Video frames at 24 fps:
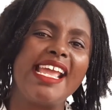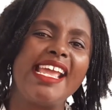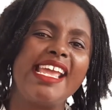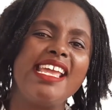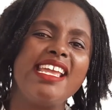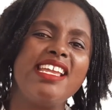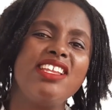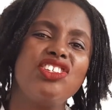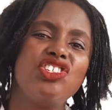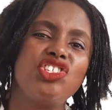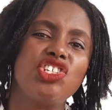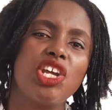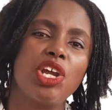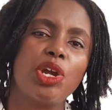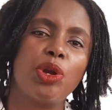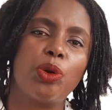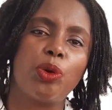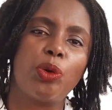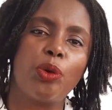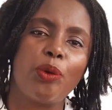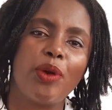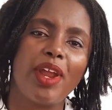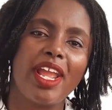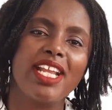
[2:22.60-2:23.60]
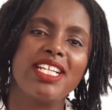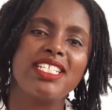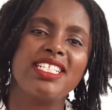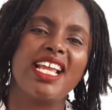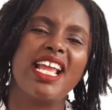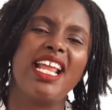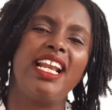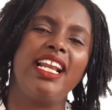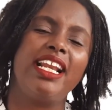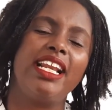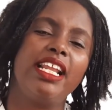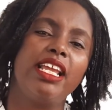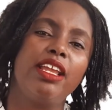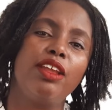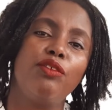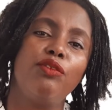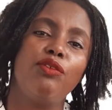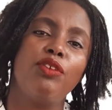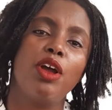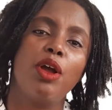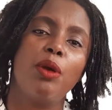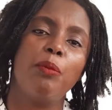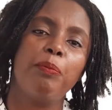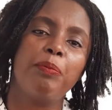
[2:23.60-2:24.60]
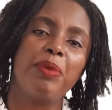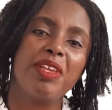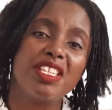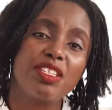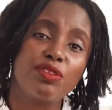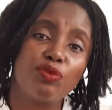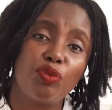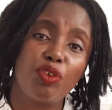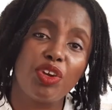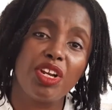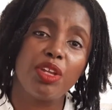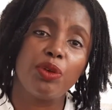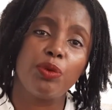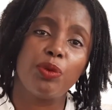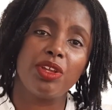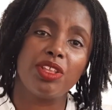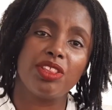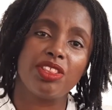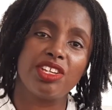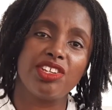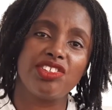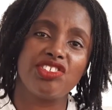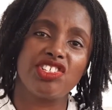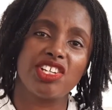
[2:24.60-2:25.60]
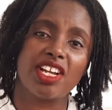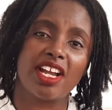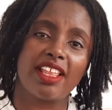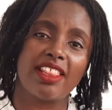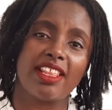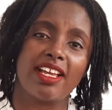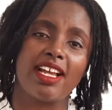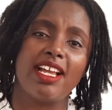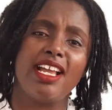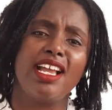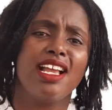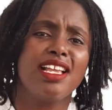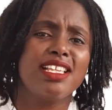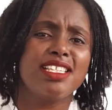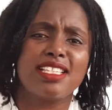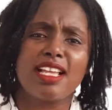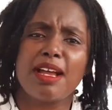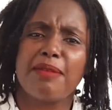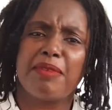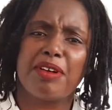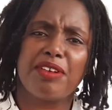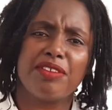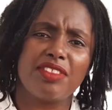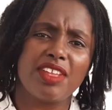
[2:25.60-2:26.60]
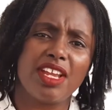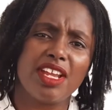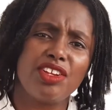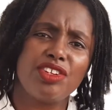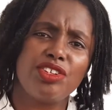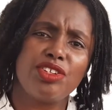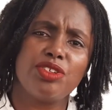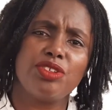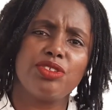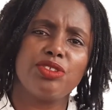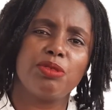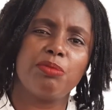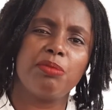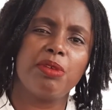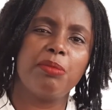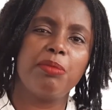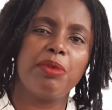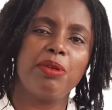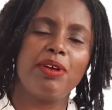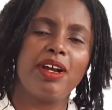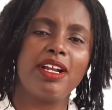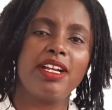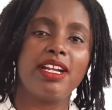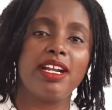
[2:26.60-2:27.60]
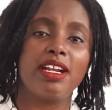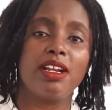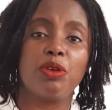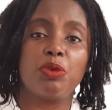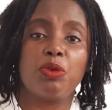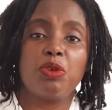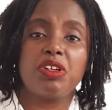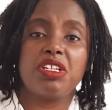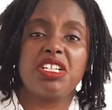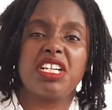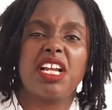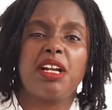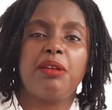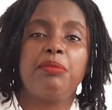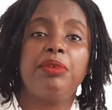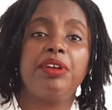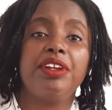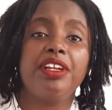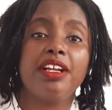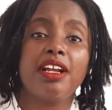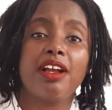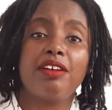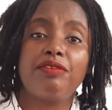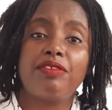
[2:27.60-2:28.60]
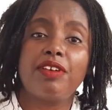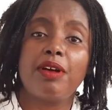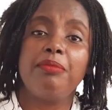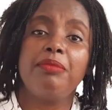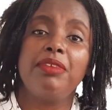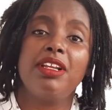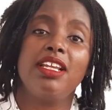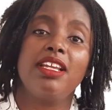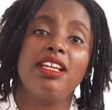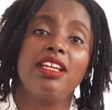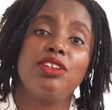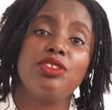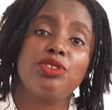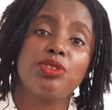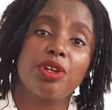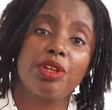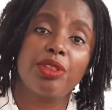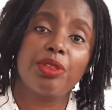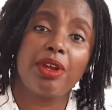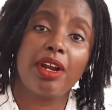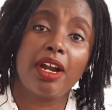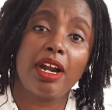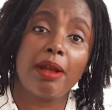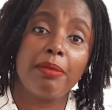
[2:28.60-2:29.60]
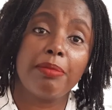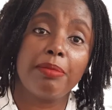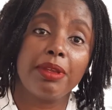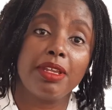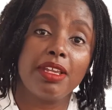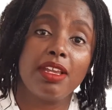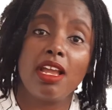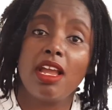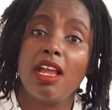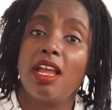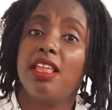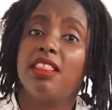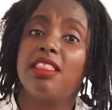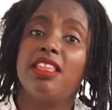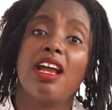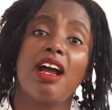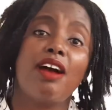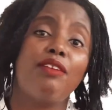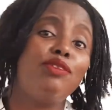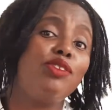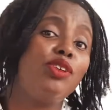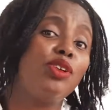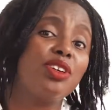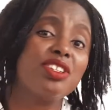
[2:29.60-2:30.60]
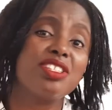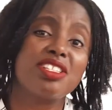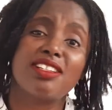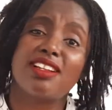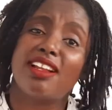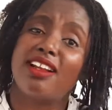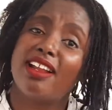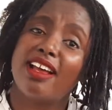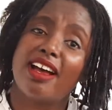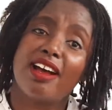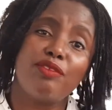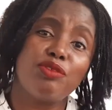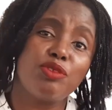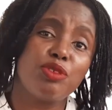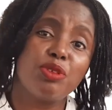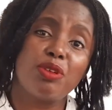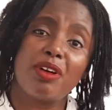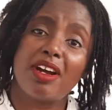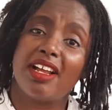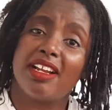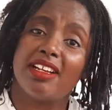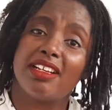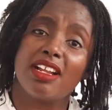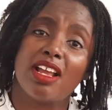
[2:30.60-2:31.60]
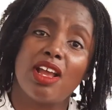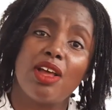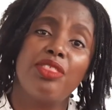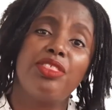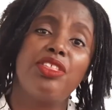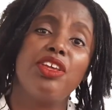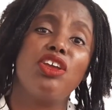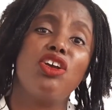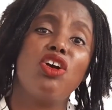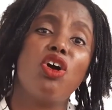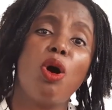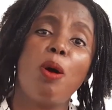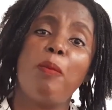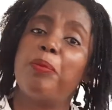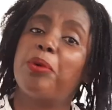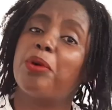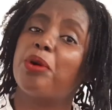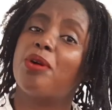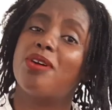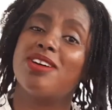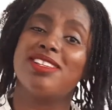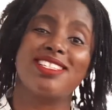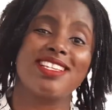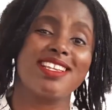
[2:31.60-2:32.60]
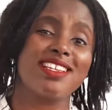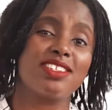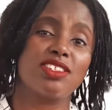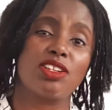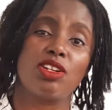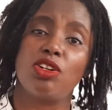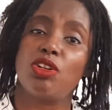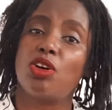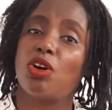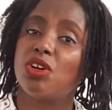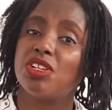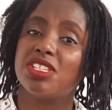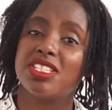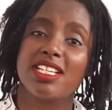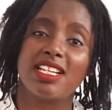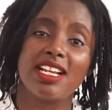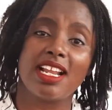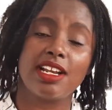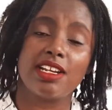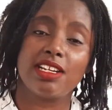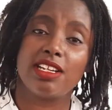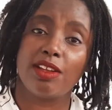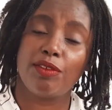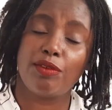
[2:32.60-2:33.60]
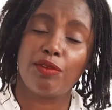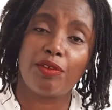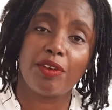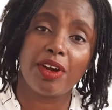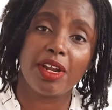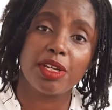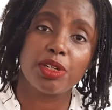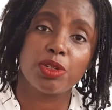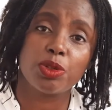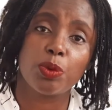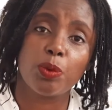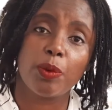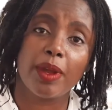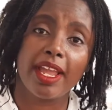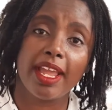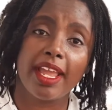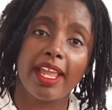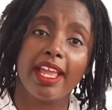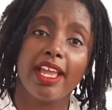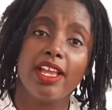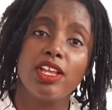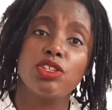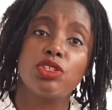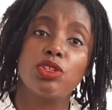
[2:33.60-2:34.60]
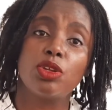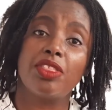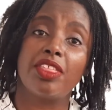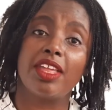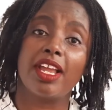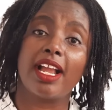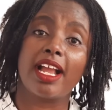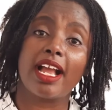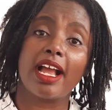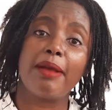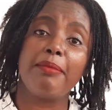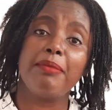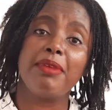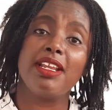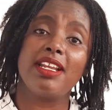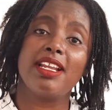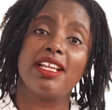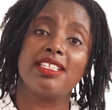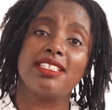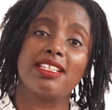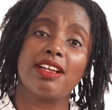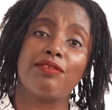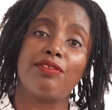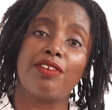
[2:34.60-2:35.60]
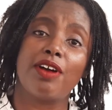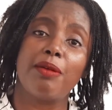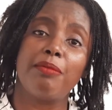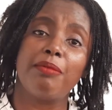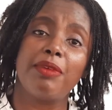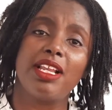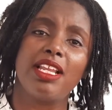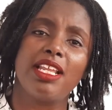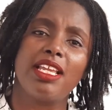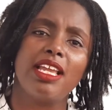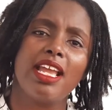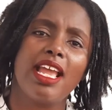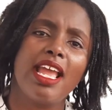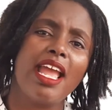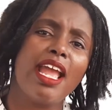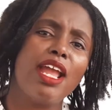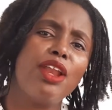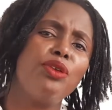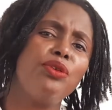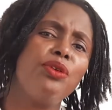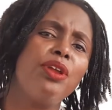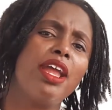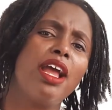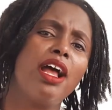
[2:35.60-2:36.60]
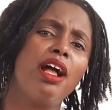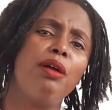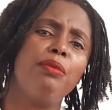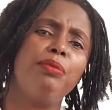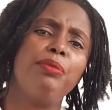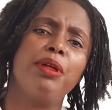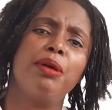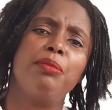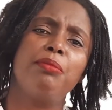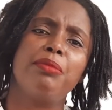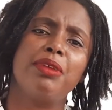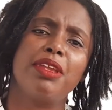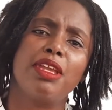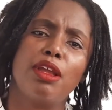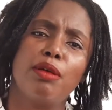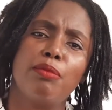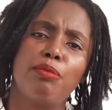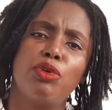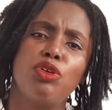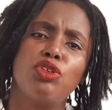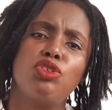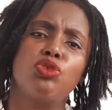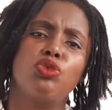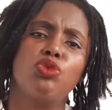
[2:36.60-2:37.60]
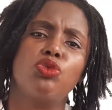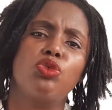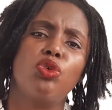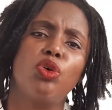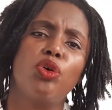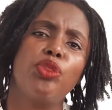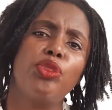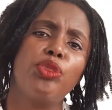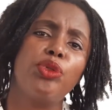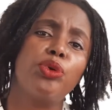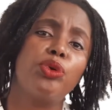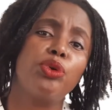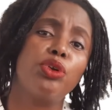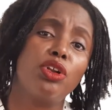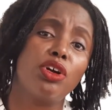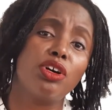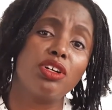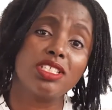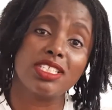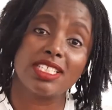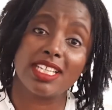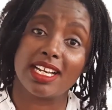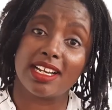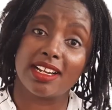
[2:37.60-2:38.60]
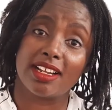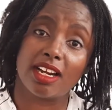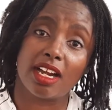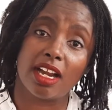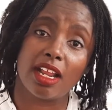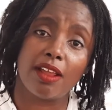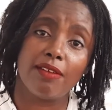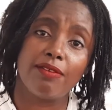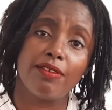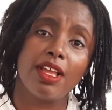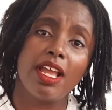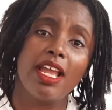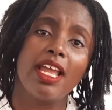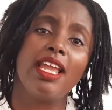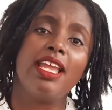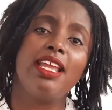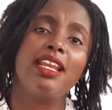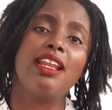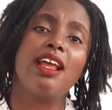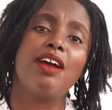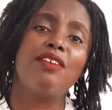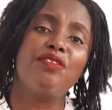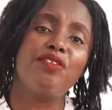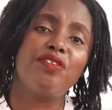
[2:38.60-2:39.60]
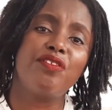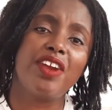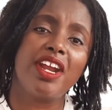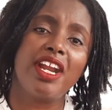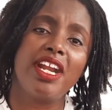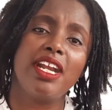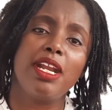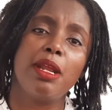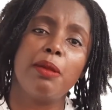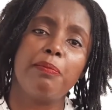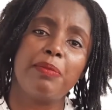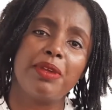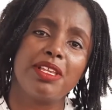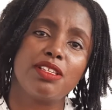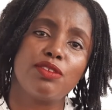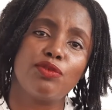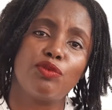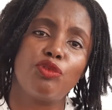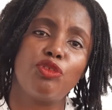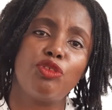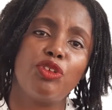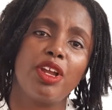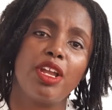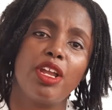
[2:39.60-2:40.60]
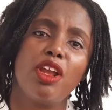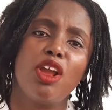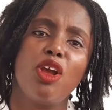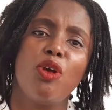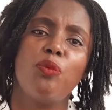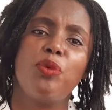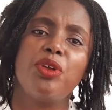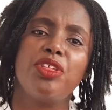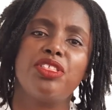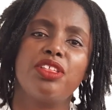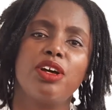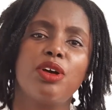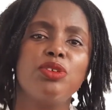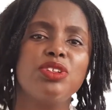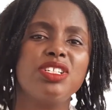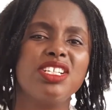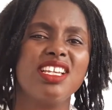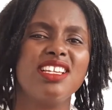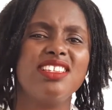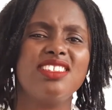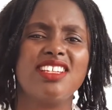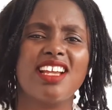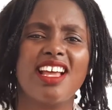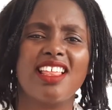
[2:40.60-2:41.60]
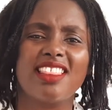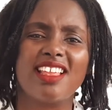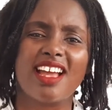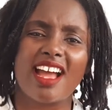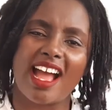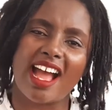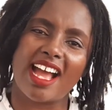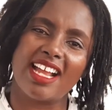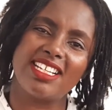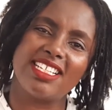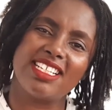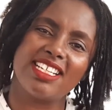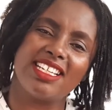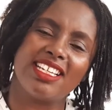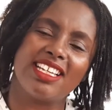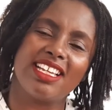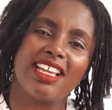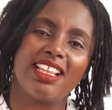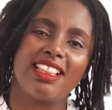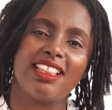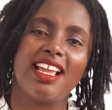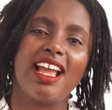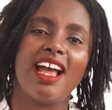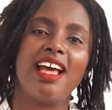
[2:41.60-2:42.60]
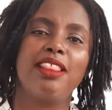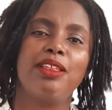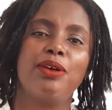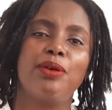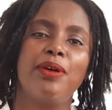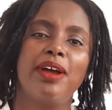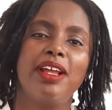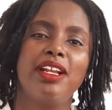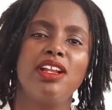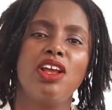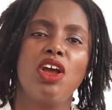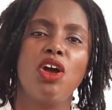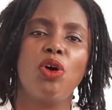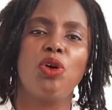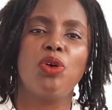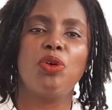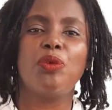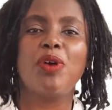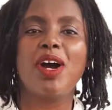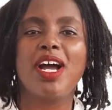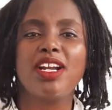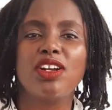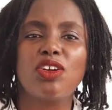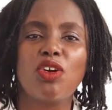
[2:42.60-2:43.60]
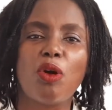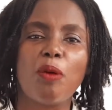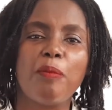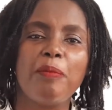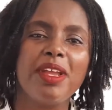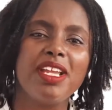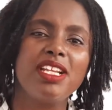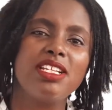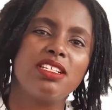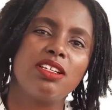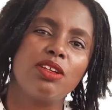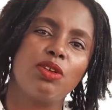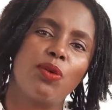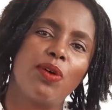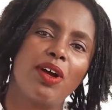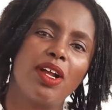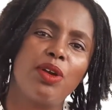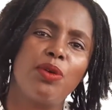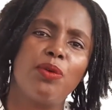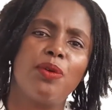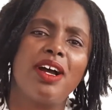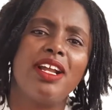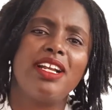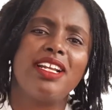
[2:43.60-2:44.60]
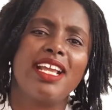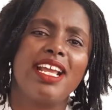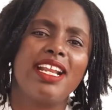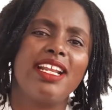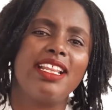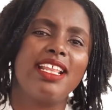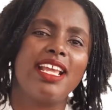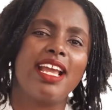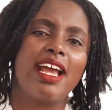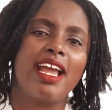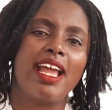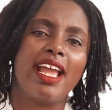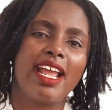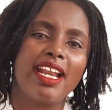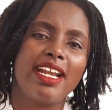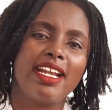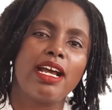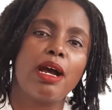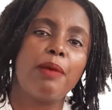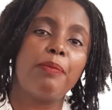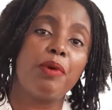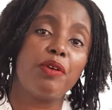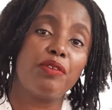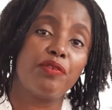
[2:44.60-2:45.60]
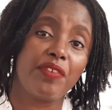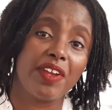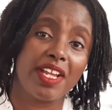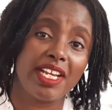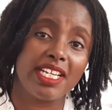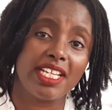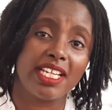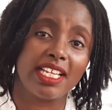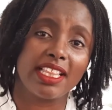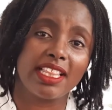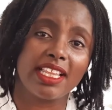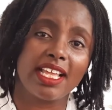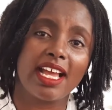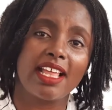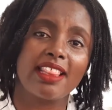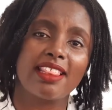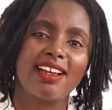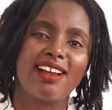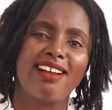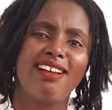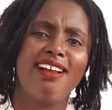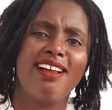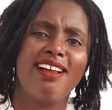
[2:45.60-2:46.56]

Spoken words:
integrate and live peacefully with each other. Some of the issues you may be wondering, what can bring a family into a therapy? They have lost a loved one. They all process loss in a different way. So they come in as a family, and we help them be able to go through loss and grief in a very peaceful way, without each other hurting the other one, or one commenting one word and they end up offending the other.